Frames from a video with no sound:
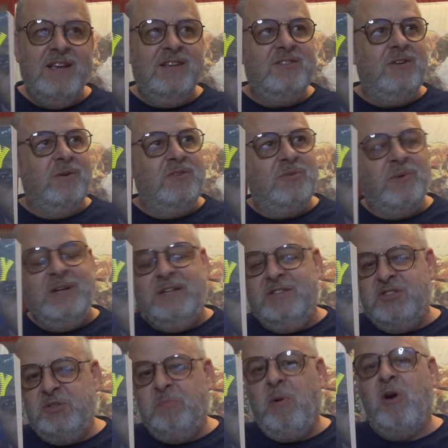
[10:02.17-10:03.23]
so it's written in
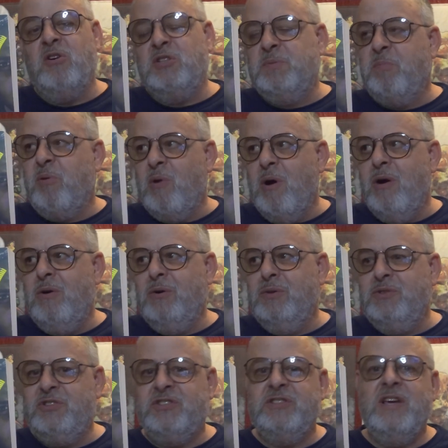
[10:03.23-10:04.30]
sparse
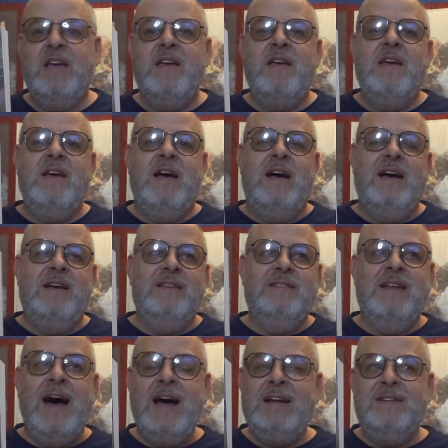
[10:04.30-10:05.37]
prose,
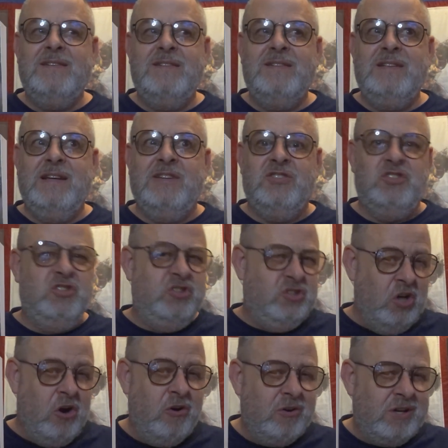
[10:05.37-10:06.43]
not as
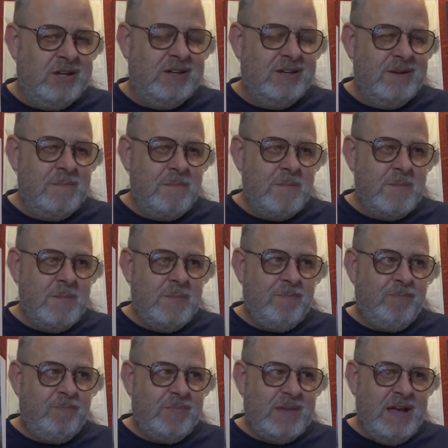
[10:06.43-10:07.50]
dark
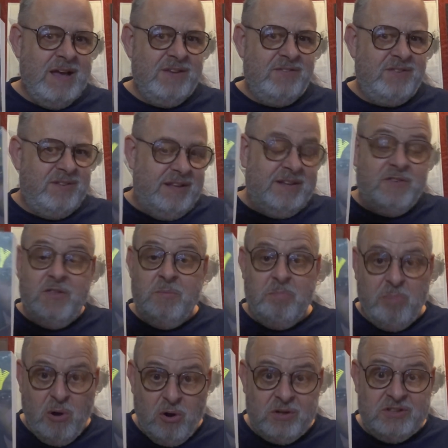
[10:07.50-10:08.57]
as like the
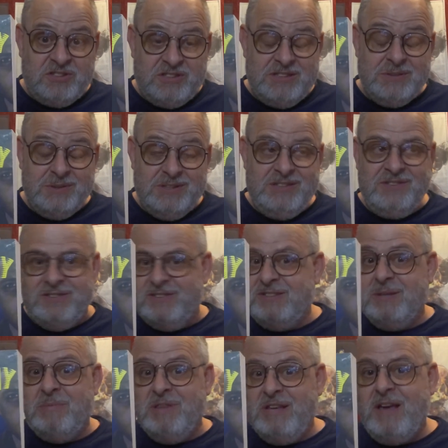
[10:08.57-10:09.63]
Burke series and
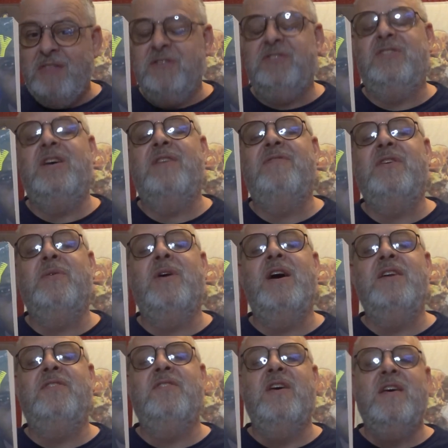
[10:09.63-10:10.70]
some of the other stuff he
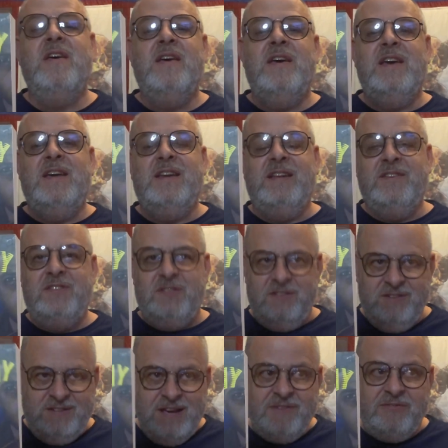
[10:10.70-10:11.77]
writes. It is
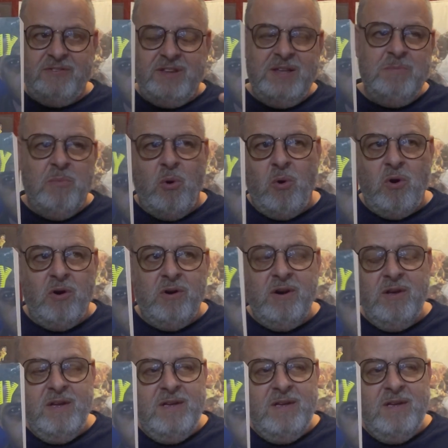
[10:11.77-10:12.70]
definitely more